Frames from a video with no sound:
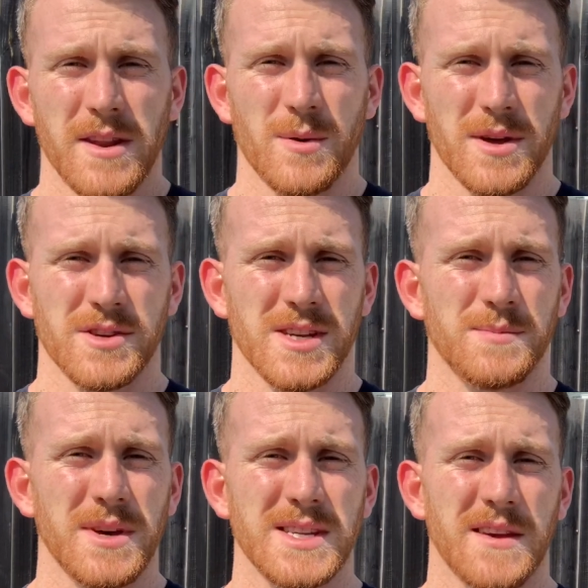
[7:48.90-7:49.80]
Any questions,
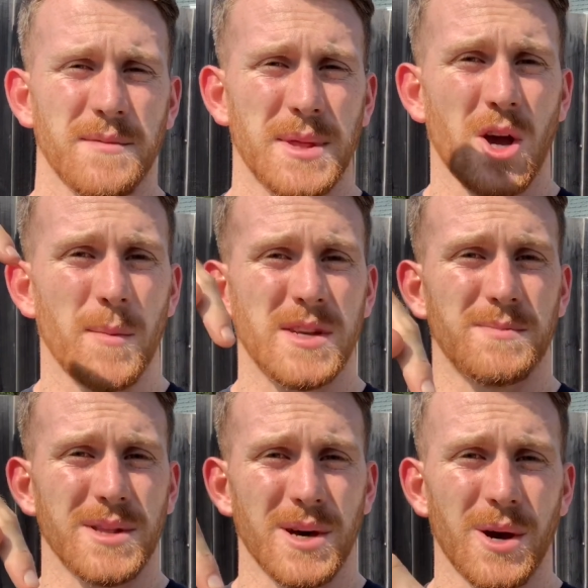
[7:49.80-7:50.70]
please leave them in the comments
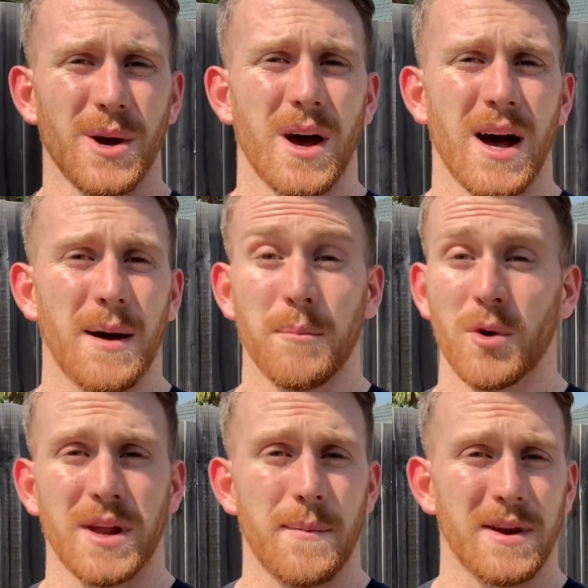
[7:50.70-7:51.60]
below. I'm
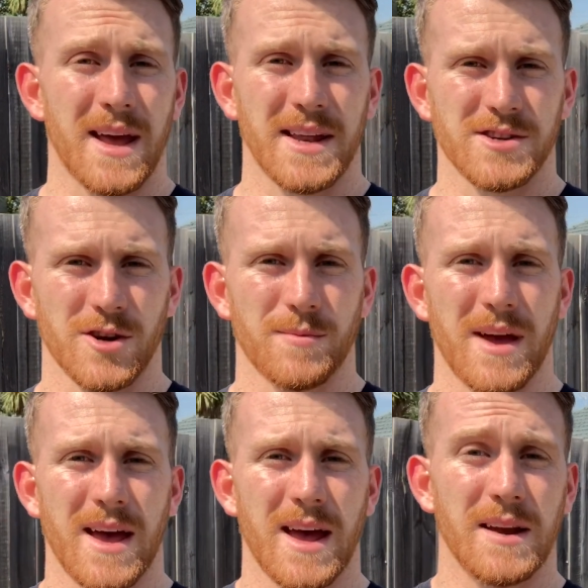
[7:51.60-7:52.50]
more than happy to answer them.
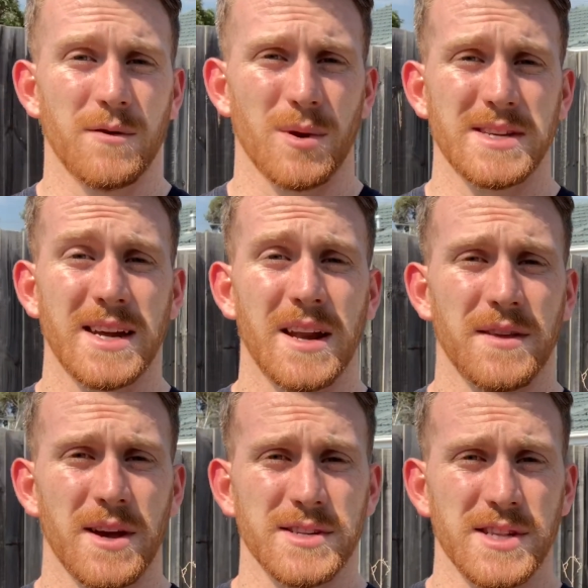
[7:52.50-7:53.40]
And if you want to see
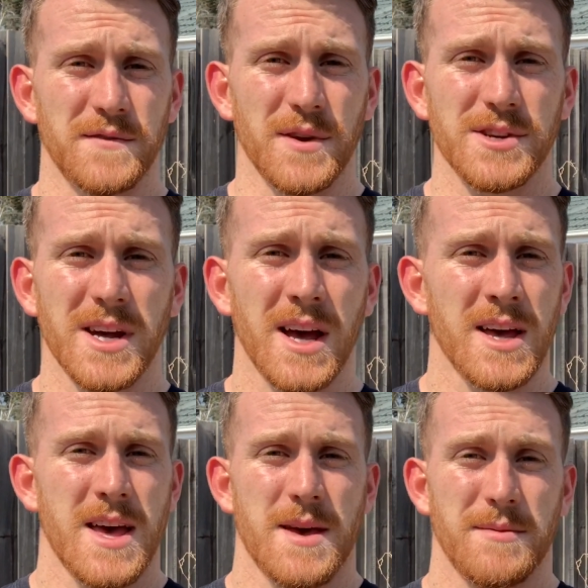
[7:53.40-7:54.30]
anything else in the future,
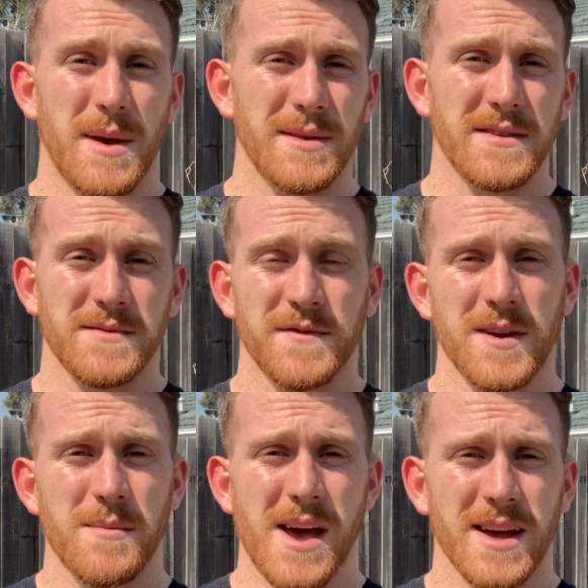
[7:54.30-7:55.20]
maybe leave some
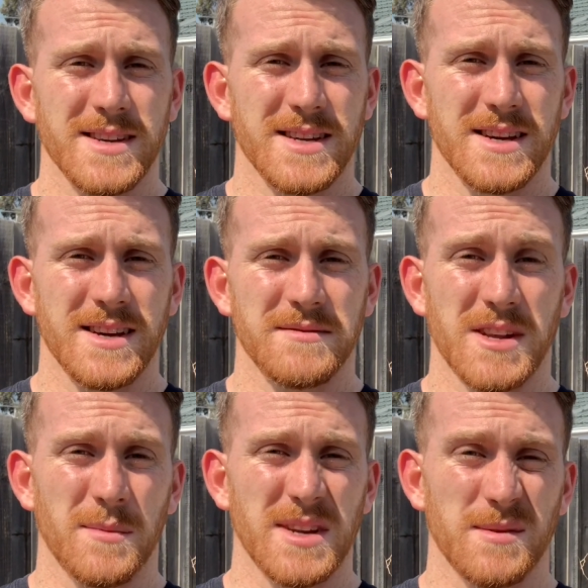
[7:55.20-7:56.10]
feedback,
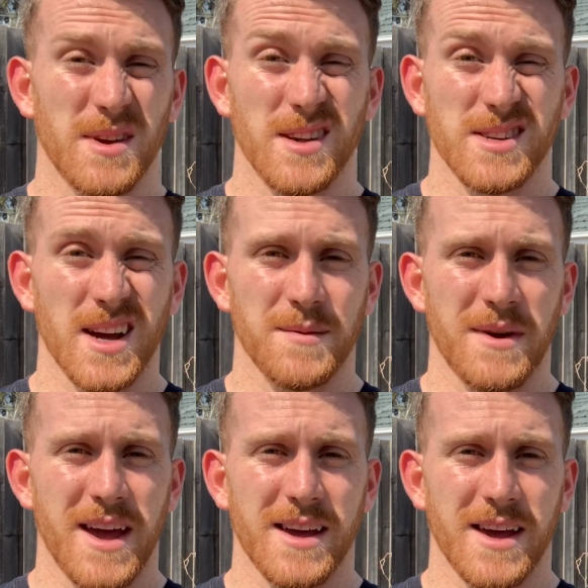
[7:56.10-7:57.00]
tell me something else I could
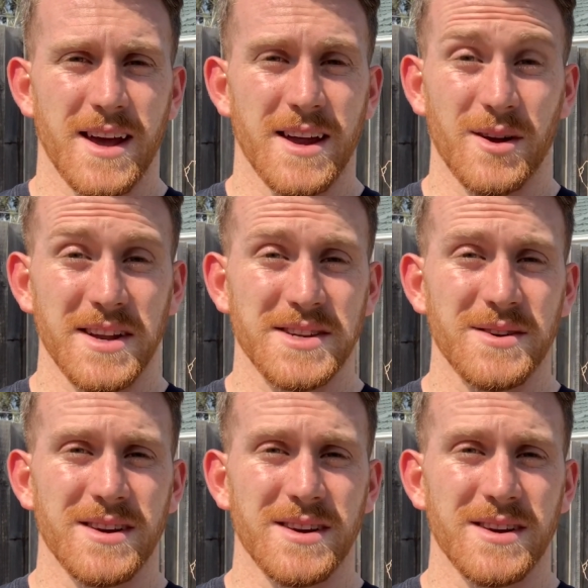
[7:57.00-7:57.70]
make, and I'll get to